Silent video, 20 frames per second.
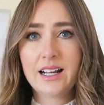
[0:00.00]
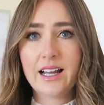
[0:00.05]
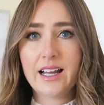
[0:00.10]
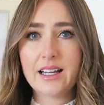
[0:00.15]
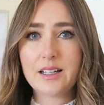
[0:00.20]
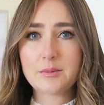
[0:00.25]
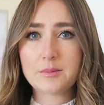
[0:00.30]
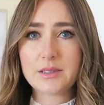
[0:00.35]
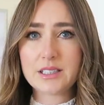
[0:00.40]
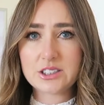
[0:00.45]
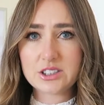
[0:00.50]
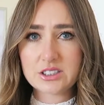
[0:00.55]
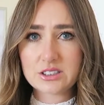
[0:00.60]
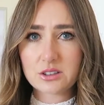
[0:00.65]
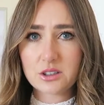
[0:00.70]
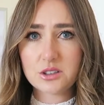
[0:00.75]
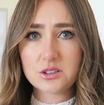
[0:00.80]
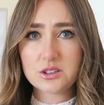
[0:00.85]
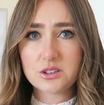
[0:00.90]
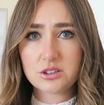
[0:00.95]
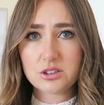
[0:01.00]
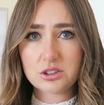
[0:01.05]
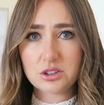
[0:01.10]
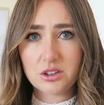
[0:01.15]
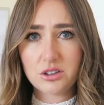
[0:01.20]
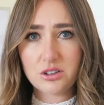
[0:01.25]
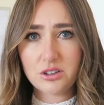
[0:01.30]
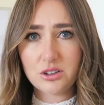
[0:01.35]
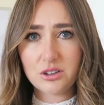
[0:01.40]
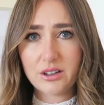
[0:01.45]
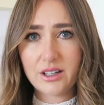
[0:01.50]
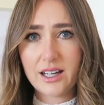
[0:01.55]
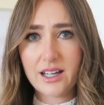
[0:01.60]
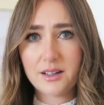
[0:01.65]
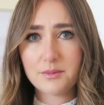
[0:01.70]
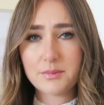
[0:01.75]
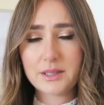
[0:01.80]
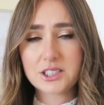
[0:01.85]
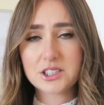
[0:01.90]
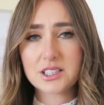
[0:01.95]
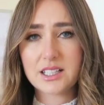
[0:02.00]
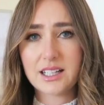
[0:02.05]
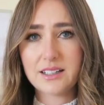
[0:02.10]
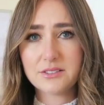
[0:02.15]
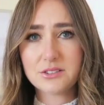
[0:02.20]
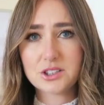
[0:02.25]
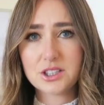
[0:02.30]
it just goes to show you how much love